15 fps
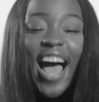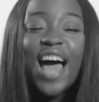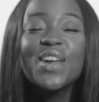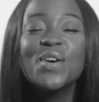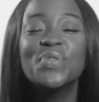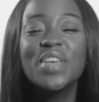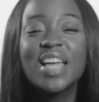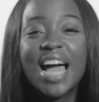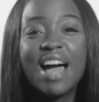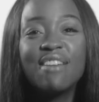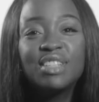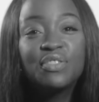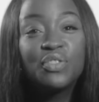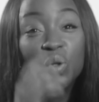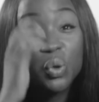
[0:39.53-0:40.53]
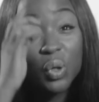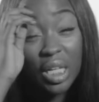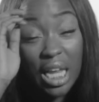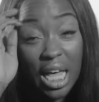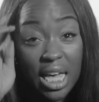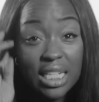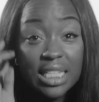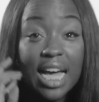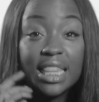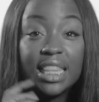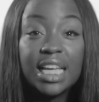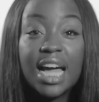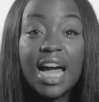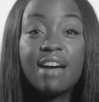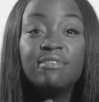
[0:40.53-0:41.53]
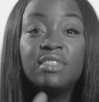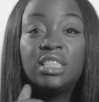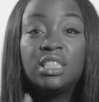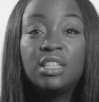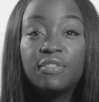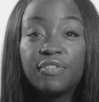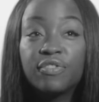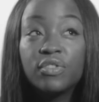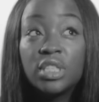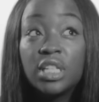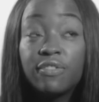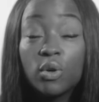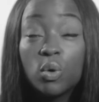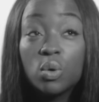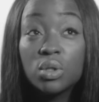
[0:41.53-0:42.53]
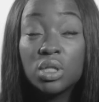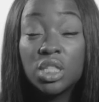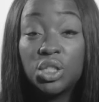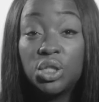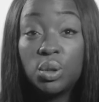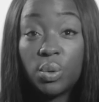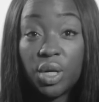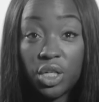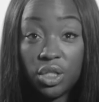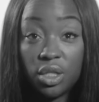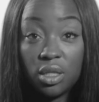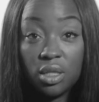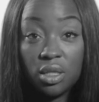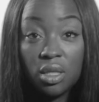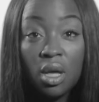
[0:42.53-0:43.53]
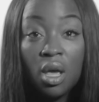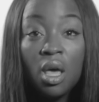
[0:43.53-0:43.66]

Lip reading: I don't think I have difficult clients. I think I have difficult situations.